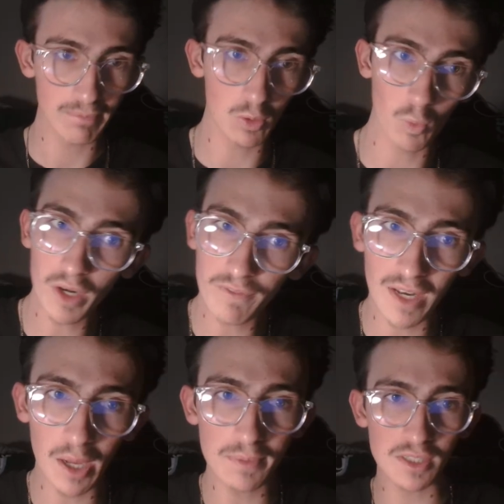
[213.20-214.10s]
But what
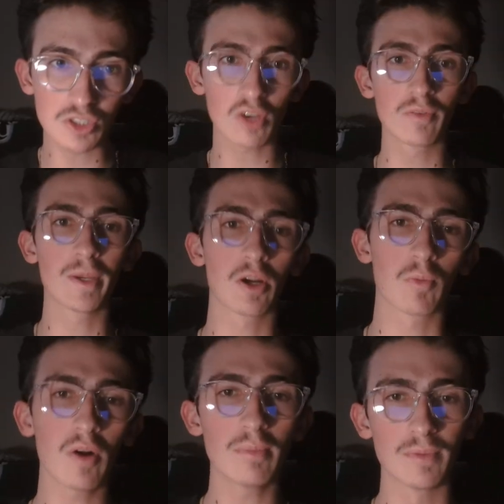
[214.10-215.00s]
if it helps us solve a
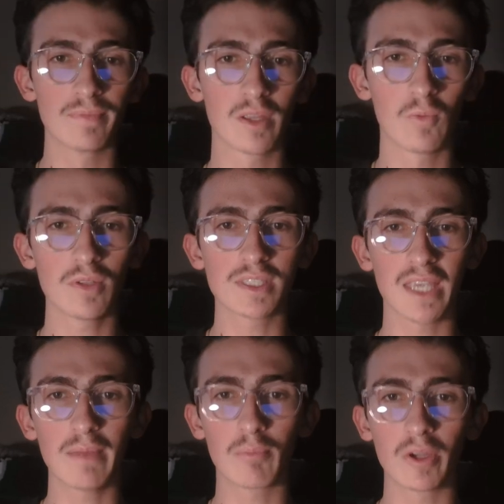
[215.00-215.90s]
bigger problem? Once
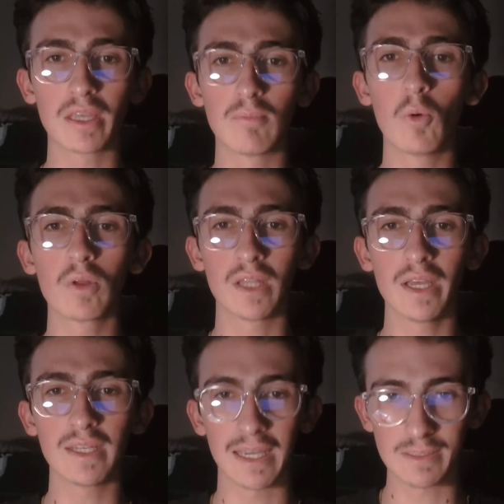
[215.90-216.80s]
again, bringing more
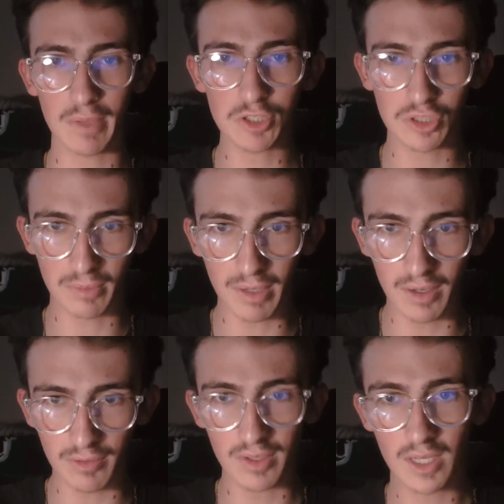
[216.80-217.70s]
light as mentioned
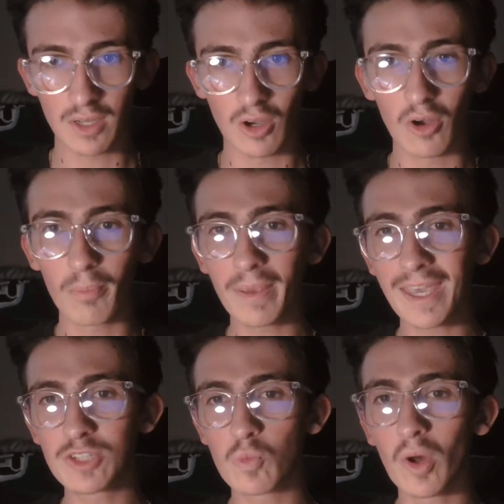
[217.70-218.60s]
above. On
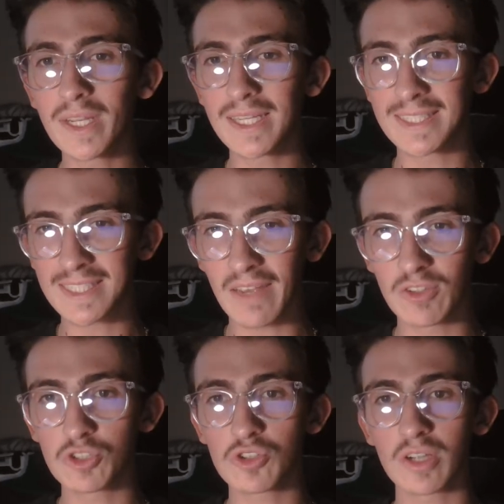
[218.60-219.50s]
page
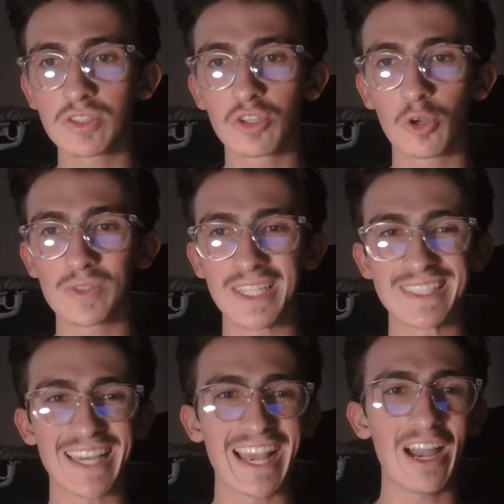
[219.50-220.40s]
187, Strossen goes
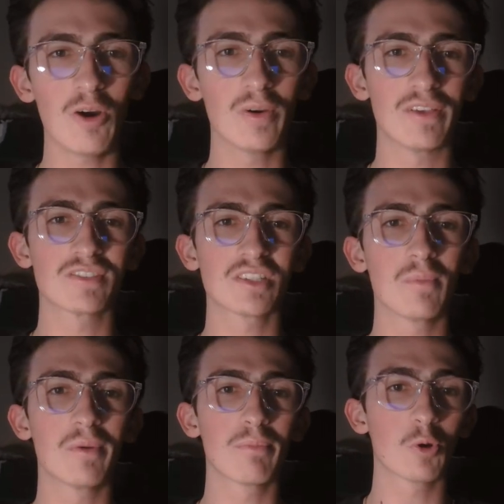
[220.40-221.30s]
into how if
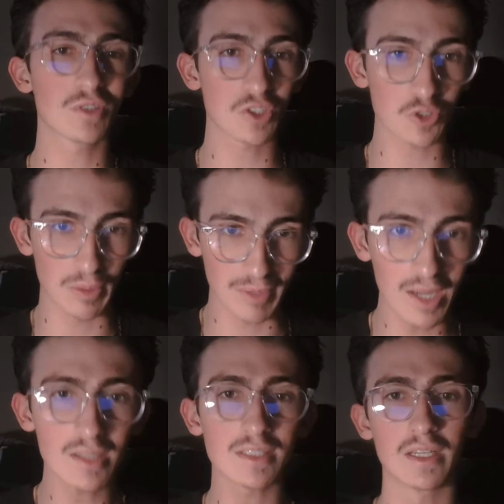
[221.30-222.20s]
someone posts extreme
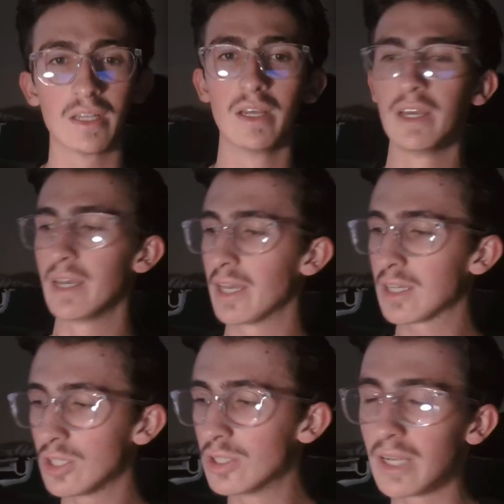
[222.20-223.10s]
content,
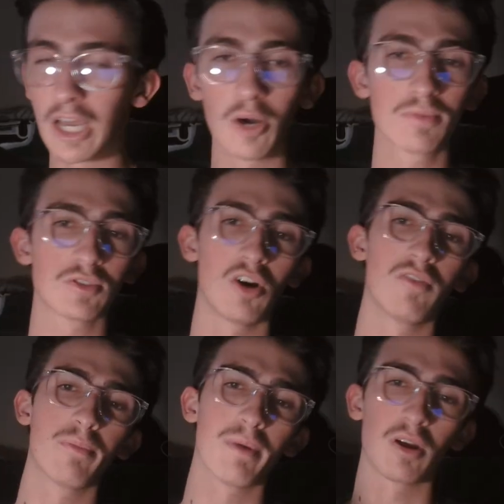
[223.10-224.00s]
it could help
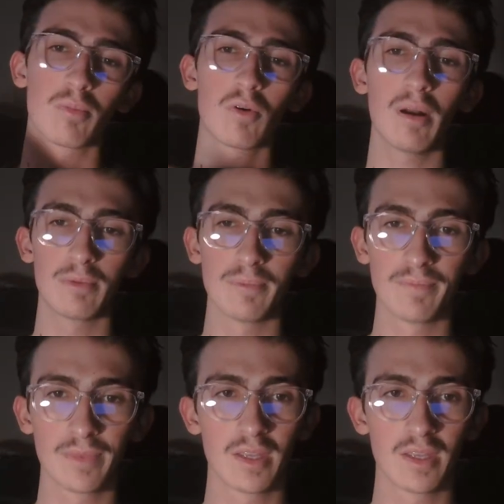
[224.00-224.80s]
solve a bigger problem.